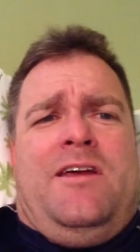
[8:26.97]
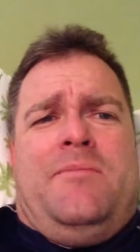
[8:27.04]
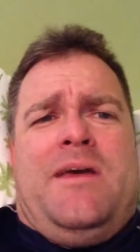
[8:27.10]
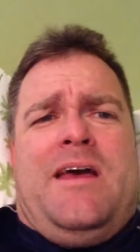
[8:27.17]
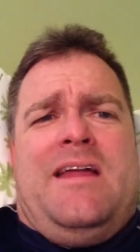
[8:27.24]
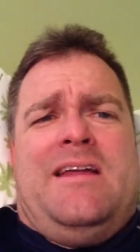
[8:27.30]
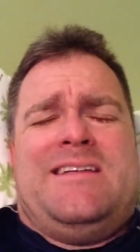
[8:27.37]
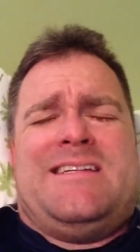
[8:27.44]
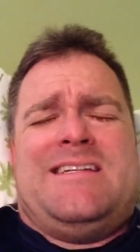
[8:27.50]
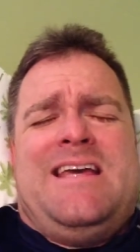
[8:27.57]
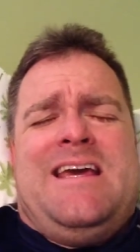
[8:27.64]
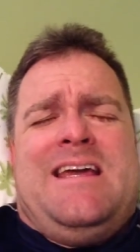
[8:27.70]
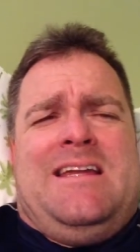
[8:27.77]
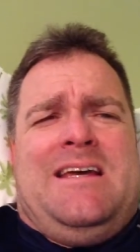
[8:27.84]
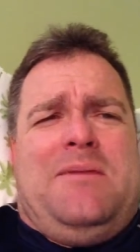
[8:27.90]
I mean, I had to
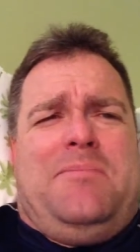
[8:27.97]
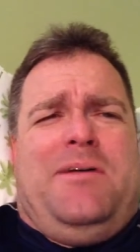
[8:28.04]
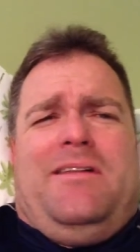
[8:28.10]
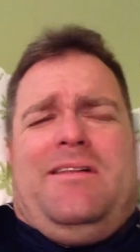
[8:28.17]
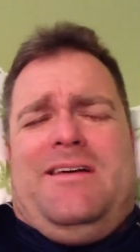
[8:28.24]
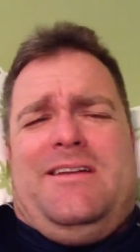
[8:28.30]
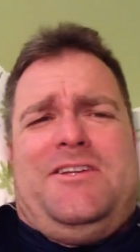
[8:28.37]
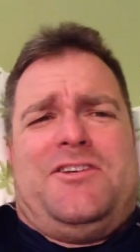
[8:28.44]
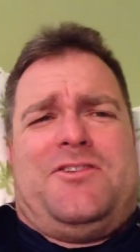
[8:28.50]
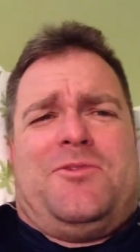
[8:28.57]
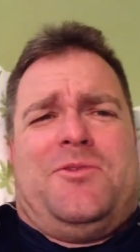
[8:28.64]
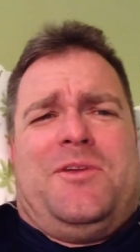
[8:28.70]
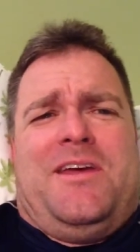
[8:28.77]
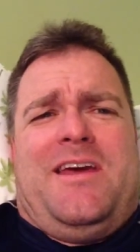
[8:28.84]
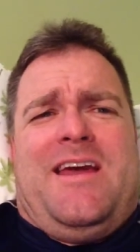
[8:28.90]
stand up, just
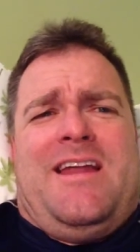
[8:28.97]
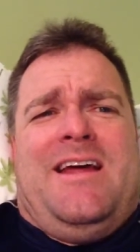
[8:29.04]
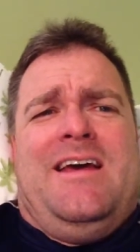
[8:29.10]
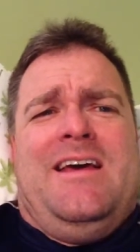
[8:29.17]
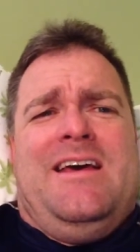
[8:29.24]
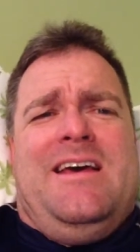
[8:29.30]
really kind of,